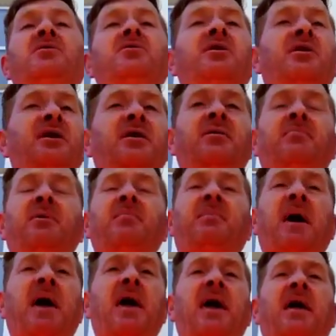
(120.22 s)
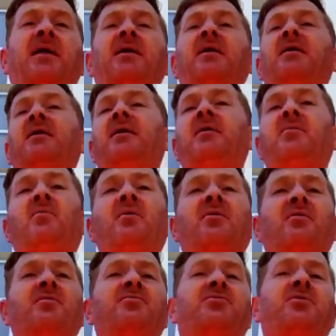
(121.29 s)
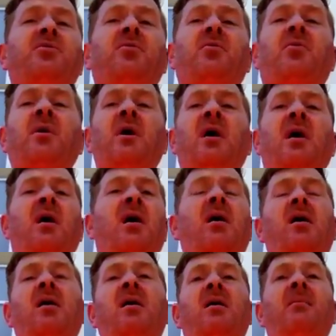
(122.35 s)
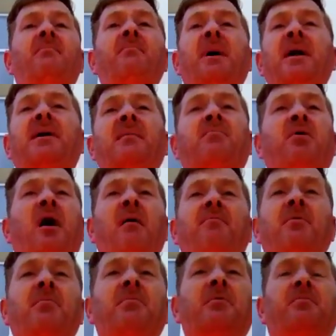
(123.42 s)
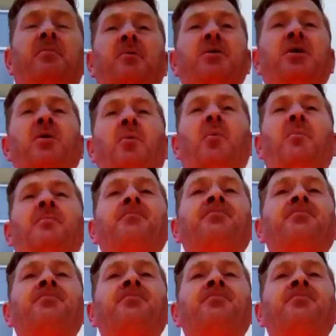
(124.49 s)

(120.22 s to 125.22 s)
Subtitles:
You need to be paid in order to make it profitable for you.